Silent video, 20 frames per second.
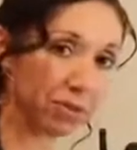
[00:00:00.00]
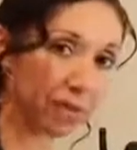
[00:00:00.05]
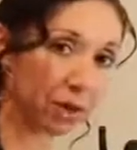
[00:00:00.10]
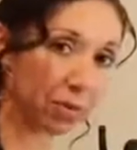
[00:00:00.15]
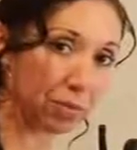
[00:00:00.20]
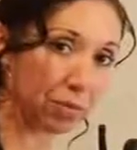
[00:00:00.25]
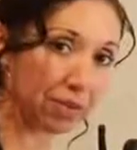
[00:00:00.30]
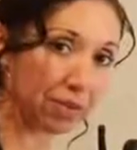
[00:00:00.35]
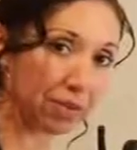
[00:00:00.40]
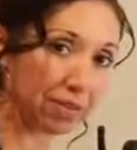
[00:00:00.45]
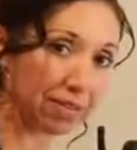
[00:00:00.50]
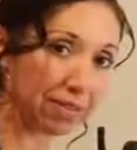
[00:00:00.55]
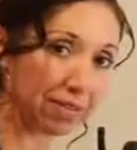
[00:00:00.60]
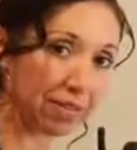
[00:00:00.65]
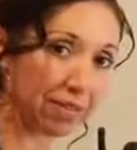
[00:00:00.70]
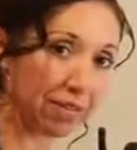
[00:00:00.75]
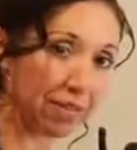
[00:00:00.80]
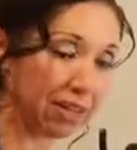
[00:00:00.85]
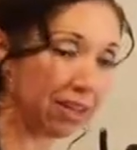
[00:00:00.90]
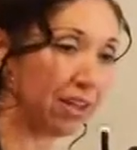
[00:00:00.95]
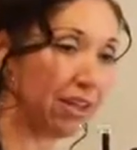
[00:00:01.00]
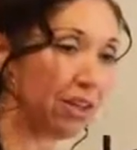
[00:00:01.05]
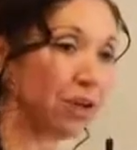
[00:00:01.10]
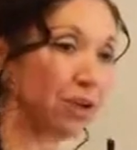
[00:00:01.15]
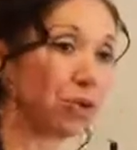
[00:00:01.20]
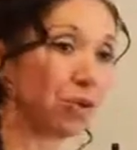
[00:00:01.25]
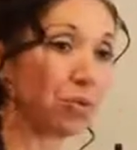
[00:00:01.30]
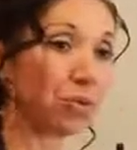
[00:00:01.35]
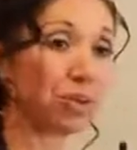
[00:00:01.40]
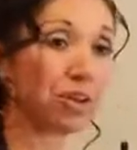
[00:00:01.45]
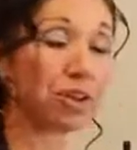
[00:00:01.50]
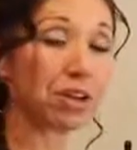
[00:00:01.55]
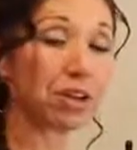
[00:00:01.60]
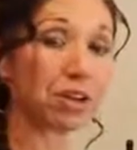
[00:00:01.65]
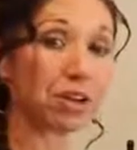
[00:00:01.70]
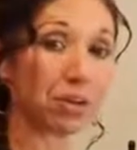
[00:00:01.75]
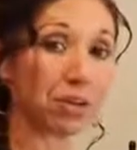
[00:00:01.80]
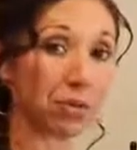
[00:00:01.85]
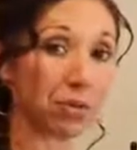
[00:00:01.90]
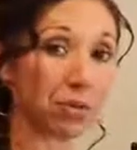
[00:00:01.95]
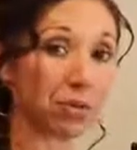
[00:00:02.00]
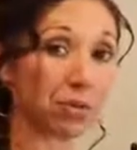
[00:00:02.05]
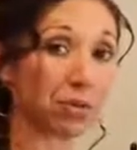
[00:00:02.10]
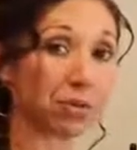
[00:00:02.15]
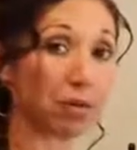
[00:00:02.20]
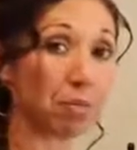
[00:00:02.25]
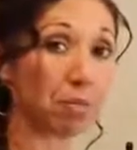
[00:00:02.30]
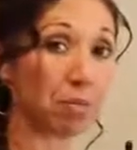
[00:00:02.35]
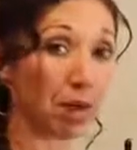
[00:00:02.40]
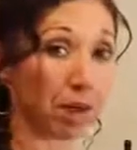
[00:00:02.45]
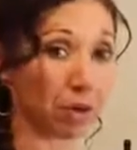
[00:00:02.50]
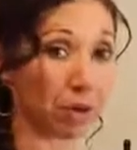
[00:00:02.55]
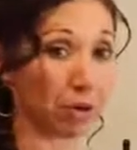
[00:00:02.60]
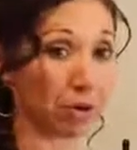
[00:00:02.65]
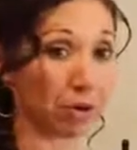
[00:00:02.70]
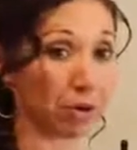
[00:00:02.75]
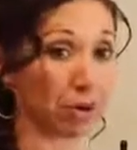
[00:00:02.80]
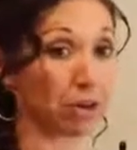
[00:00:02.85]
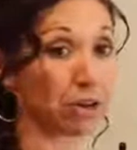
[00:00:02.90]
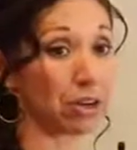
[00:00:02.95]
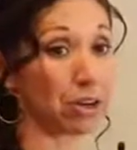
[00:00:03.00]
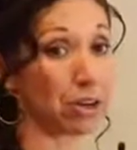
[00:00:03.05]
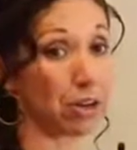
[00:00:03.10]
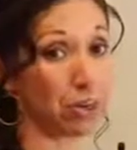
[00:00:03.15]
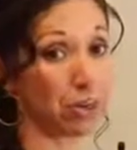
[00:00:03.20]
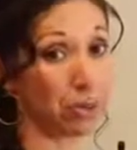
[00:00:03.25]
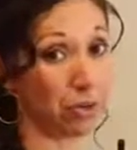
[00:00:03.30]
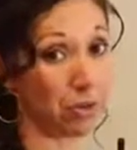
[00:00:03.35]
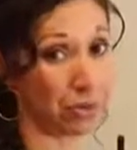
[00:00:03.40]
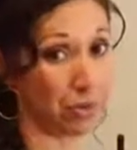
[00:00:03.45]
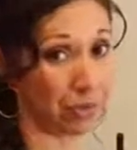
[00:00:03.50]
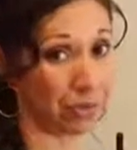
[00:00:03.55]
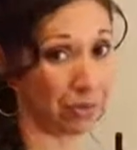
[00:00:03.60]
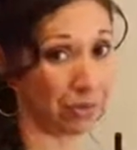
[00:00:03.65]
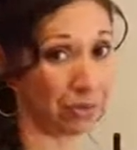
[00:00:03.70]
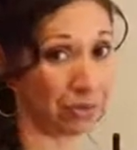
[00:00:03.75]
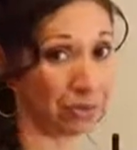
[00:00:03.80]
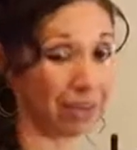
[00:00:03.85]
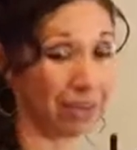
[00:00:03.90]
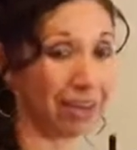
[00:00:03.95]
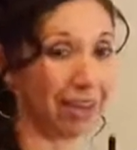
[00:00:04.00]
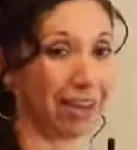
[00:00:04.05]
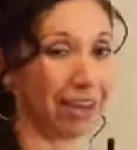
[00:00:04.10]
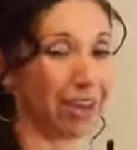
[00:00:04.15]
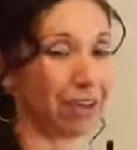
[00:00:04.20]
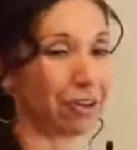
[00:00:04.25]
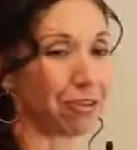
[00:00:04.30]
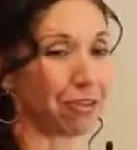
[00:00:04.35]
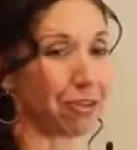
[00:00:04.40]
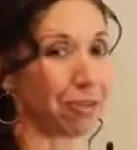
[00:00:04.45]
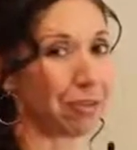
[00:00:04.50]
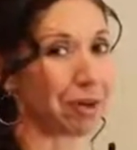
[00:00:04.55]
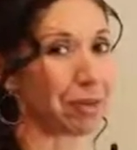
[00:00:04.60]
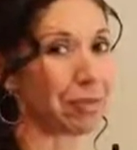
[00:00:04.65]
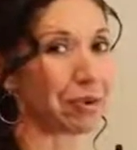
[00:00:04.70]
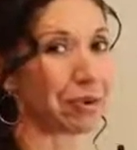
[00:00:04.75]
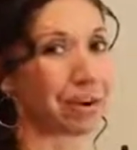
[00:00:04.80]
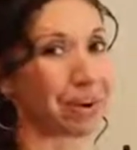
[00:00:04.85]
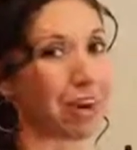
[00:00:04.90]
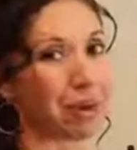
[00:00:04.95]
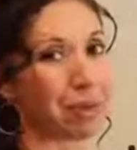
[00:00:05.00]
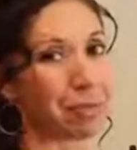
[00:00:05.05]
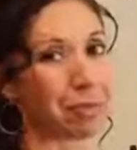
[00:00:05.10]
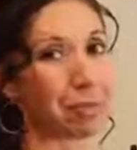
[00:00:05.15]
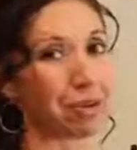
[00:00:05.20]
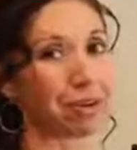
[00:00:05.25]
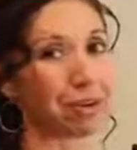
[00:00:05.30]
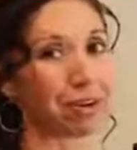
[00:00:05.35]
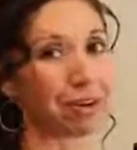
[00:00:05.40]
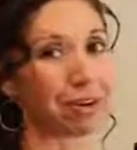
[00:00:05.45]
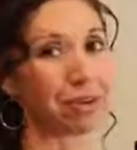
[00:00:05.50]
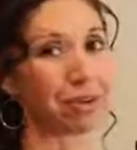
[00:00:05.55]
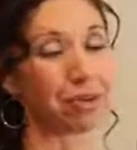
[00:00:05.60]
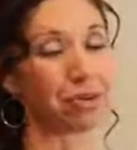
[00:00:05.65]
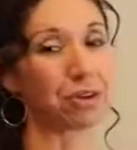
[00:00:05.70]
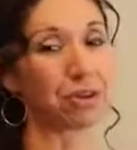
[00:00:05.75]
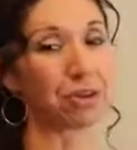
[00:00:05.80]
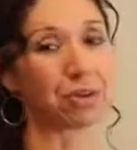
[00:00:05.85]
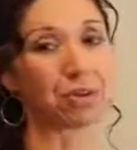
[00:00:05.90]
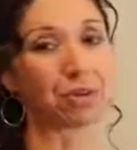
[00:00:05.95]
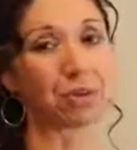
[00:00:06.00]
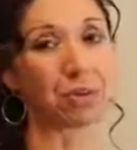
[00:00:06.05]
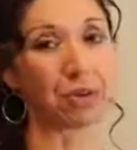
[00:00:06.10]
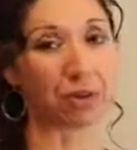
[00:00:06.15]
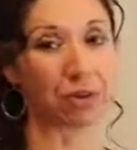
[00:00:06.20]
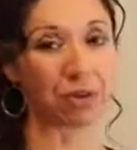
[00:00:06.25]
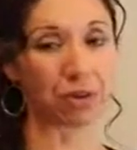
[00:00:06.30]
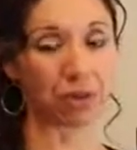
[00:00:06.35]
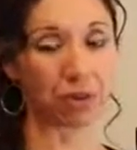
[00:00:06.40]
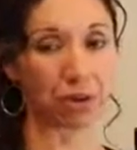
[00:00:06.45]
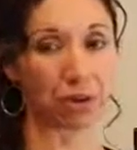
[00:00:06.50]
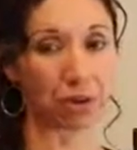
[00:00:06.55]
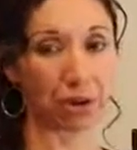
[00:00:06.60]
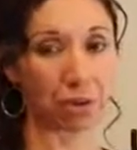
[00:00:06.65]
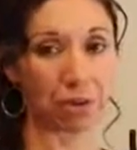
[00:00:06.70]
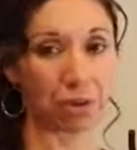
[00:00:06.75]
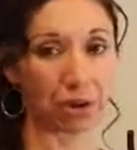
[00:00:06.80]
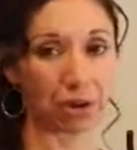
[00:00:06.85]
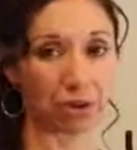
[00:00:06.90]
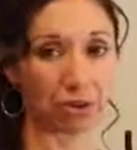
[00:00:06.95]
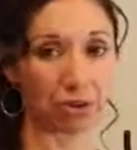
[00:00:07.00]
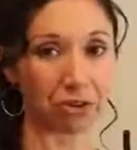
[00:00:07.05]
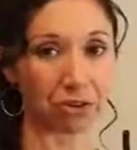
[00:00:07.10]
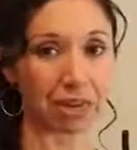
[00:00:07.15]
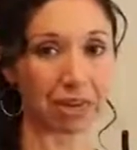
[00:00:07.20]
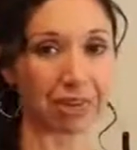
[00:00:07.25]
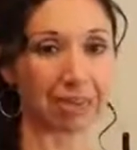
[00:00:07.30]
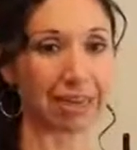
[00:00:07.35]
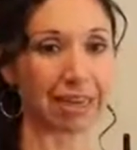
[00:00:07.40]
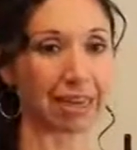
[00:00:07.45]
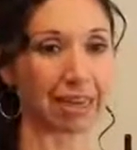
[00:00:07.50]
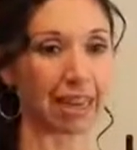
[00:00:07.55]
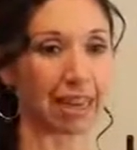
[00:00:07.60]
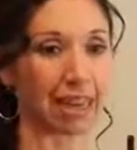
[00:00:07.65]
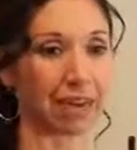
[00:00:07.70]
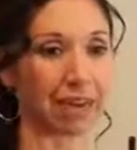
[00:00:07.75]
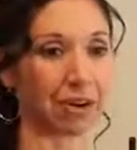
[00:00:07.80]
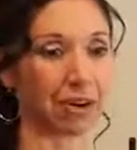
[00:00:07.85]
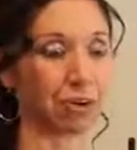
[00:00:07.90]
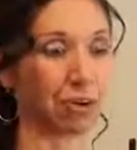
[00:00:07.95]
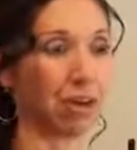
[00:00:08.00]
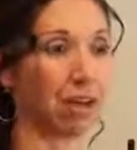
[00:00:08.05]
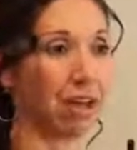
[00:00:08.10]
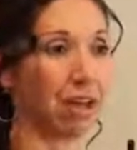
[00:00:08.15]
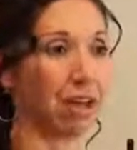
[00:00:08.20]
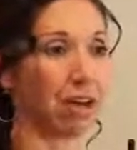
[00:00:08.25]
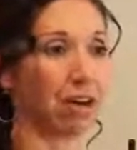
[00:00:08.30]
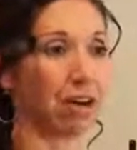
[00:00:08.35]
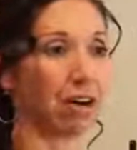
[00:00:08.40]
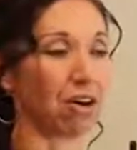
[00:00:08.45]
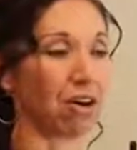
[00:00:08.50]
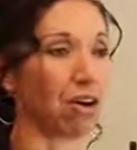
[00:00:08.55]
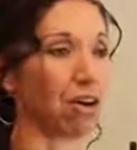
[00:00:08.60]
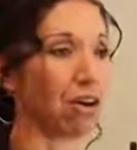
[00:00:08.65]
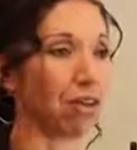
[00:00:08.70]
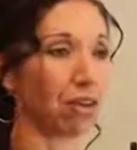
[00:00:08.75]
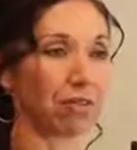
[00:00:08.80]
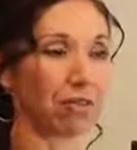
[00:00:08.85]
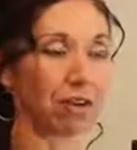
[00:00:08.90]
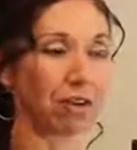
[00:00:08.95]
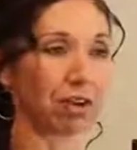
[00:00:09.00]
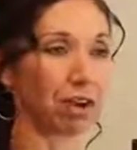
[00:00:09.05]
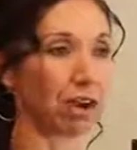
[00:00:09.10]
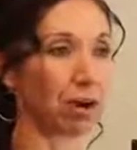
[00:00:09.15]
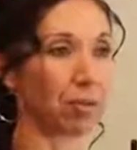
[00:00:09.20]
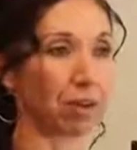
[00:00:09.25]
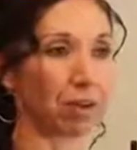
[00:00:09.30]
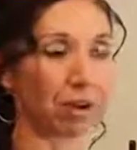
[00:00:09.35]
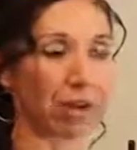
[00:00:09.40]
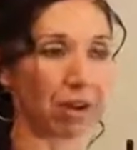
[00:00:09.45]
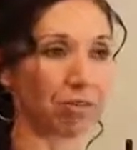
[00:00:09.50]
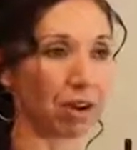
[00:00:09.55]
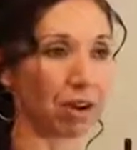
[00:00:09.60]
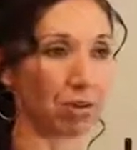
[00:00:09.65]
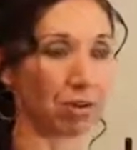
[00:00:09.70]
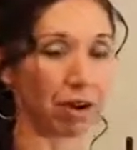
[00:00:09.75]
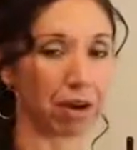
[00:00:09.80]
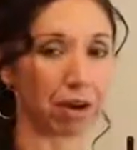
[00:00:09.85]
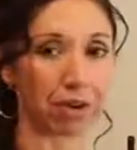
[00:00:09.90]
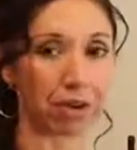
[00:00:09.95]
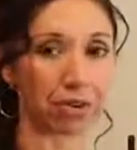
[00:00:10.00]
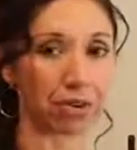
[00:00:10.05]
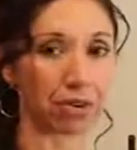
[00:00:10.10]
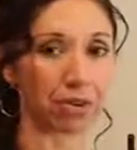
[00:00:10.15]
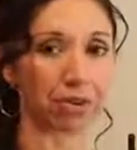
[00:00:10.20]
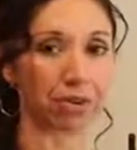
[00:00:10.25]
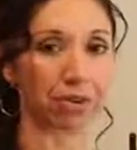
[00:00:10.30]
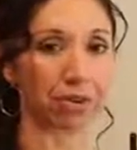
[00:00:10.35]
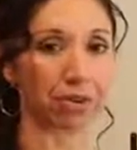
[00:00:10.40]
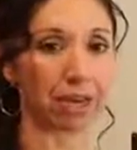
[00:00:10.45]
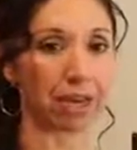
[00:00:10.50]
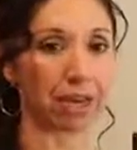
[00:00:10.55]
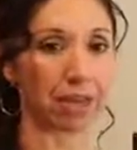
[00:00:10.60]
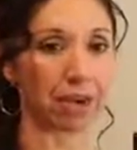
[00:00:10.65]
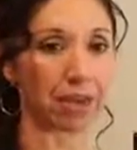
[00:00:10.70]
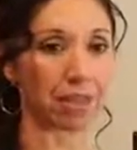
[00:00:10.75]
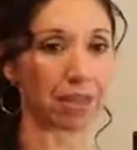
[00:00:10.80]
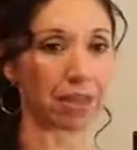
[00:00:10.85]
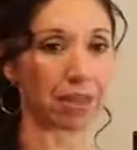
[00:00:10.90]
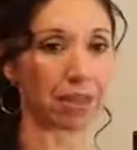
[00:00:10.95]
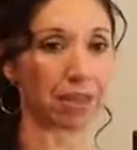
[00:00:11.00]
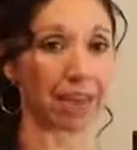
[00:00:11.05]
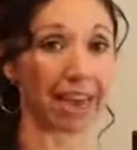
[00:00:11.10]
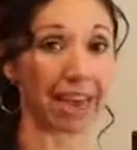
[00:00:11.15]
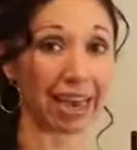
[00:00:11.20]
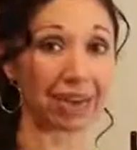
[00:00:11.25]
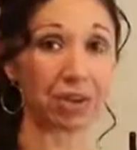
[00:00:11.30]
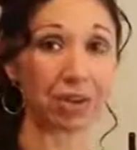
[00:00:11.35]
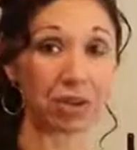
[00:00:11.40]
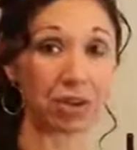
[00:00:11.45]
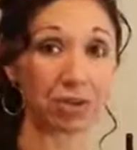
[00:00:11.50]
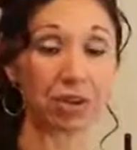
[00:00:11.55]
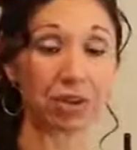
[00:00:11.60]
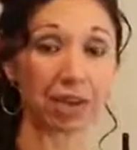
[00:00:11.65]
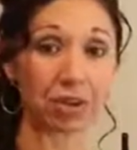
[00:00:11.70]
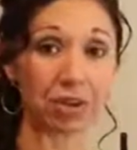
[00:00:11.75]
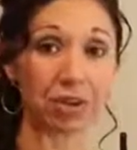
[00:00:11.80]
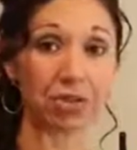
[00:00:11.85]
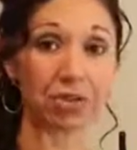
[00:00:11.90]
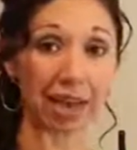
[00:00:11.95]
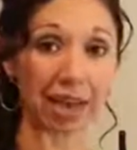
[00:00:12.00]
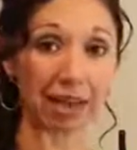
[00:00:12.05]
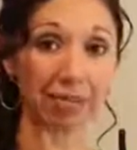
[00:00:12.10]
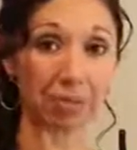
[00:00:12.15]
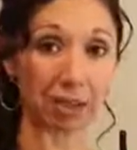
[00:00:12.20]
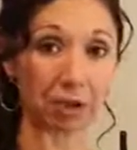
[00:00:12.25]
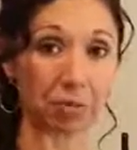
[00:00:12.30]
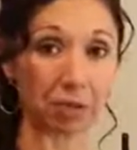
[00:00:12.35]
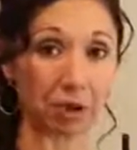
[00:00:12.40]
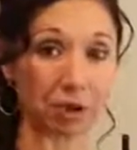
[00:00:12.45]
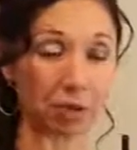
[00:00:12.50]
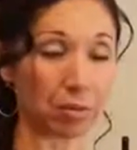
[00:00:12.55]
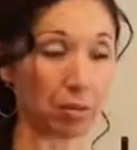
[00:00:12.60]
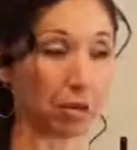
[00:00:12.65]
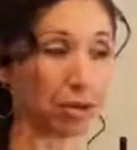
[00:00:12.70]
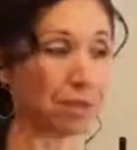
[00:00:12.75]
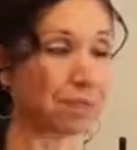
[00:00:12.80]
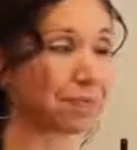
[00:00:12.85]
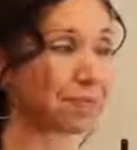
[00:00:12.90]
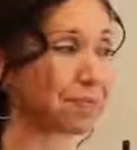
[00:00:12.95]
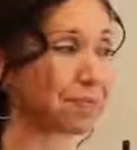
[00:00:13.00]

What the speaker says: that we're going to study, we're going to use the monomer glucose. Remember how important glucose was for carbohydrates and how all of our carbohydrate polymers had glucose as their monomer?